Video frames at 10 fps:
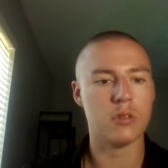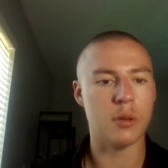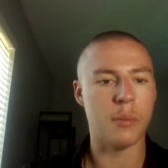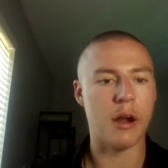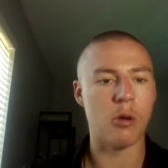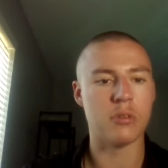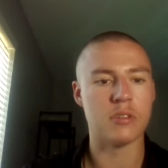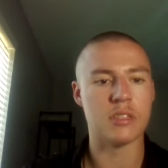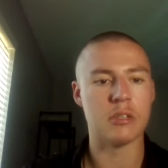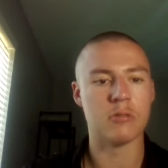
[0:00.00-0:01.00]
was their power
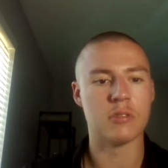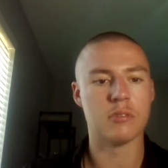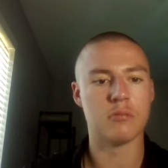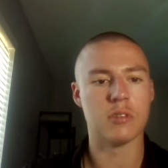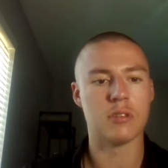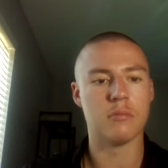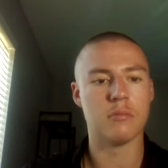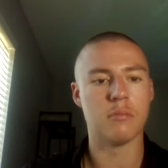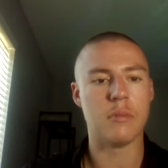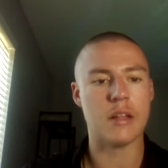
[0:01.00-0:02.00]
play sequence with
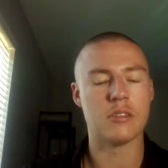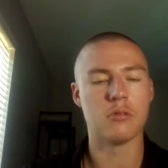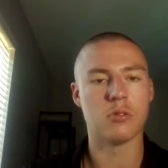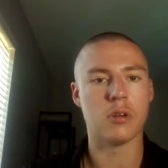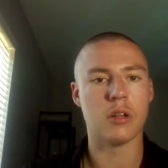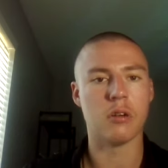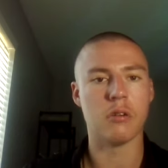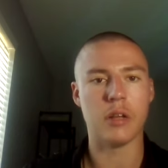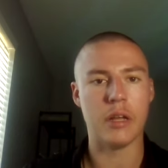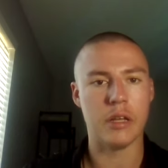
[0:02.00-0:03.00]
Matt
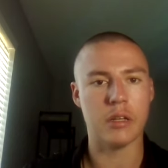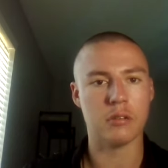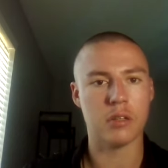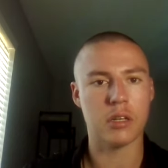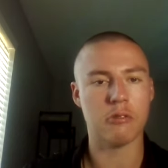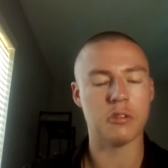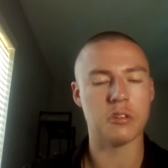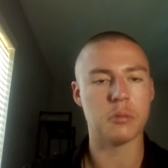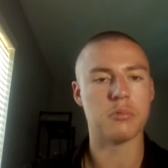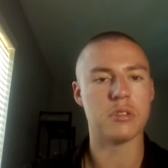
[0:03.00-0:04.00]
Zuccarello and
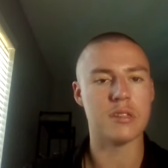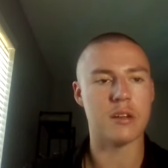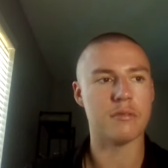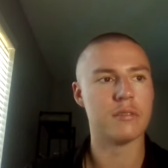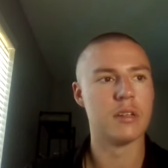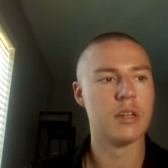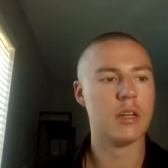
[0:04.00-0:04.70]
Kirill Kaprizov